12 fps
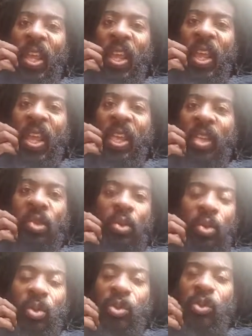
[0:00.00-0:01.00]
because
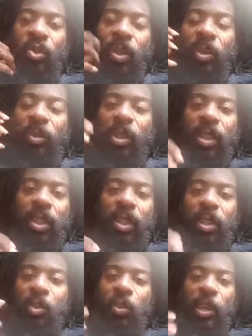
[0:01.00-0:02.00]
you feel me,
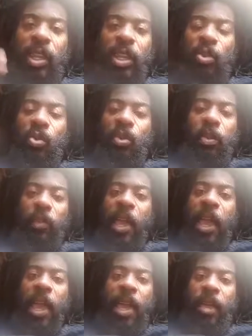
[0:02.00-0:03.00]
we can do the
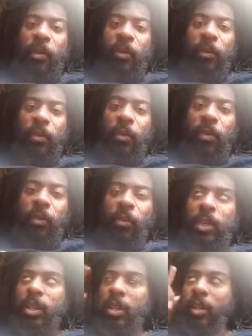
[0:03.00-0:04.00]
math. We
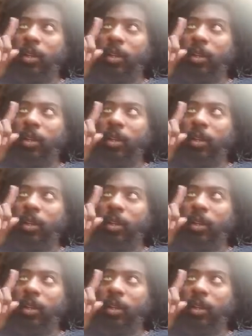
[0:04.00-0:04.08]
can go,